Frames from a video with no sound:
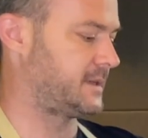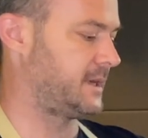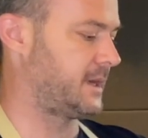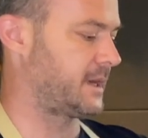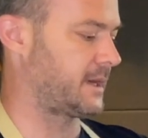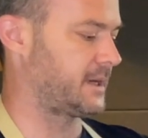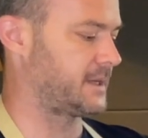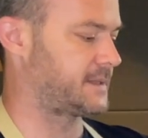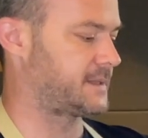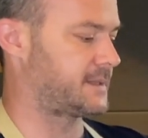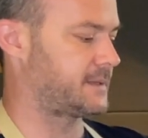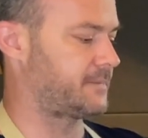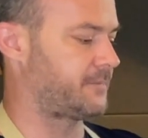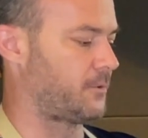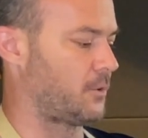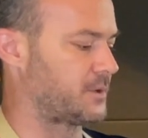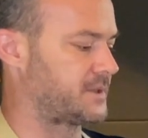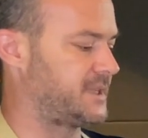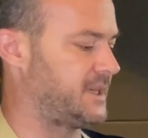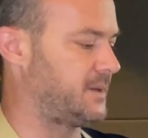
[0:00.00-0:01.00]
Here is
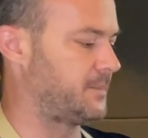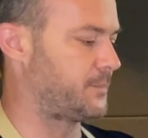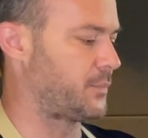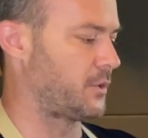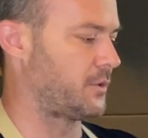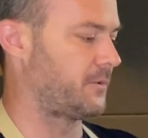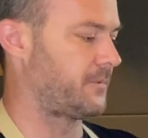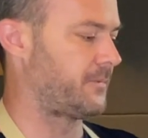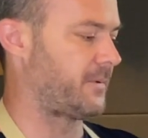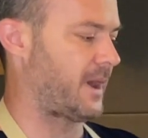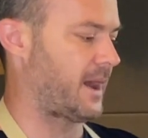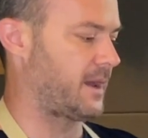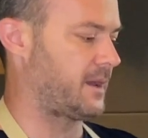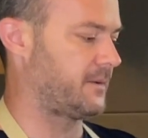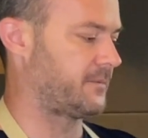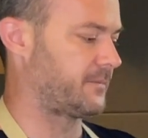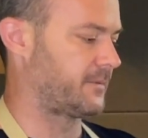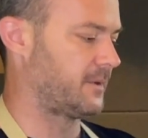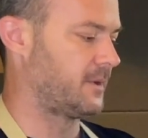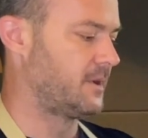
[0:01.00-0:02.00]

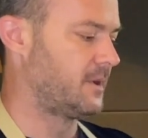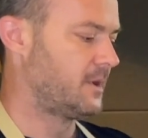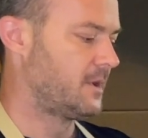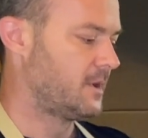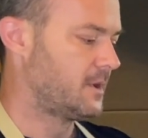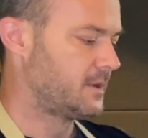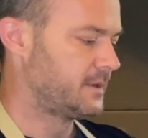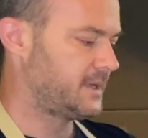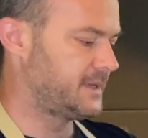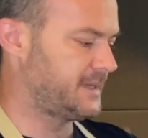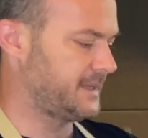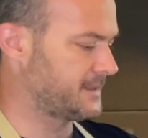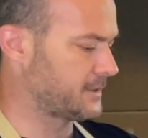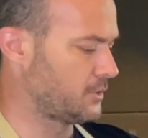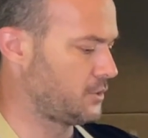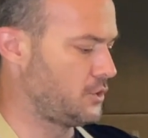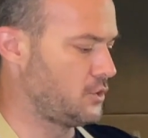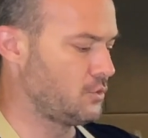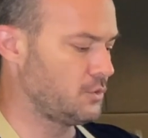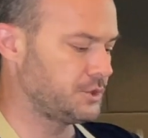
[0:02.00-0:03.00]
14.5. This is a
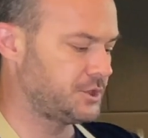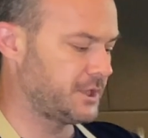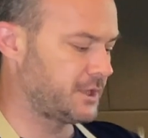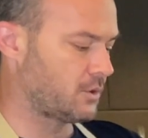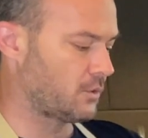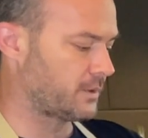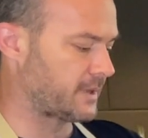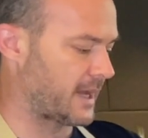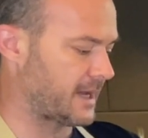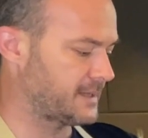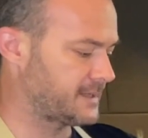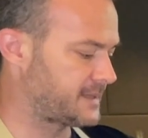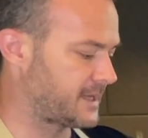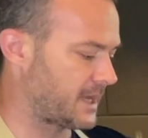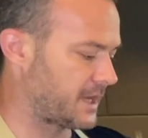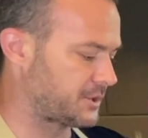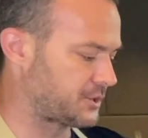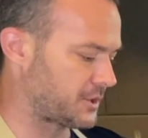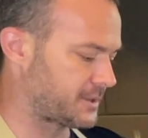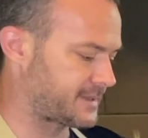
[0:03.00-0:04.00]
new Gigondas
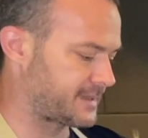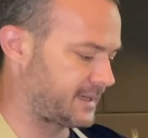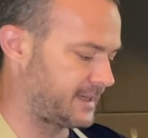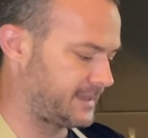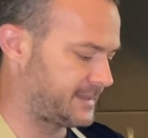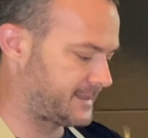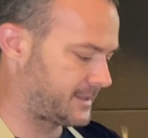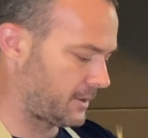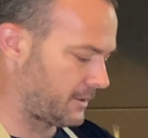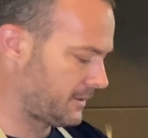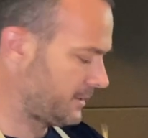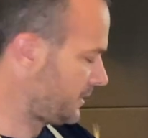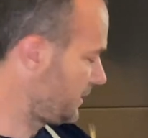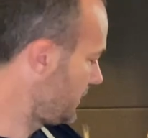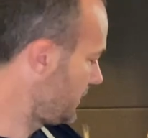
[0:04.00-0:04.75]
that I just listed.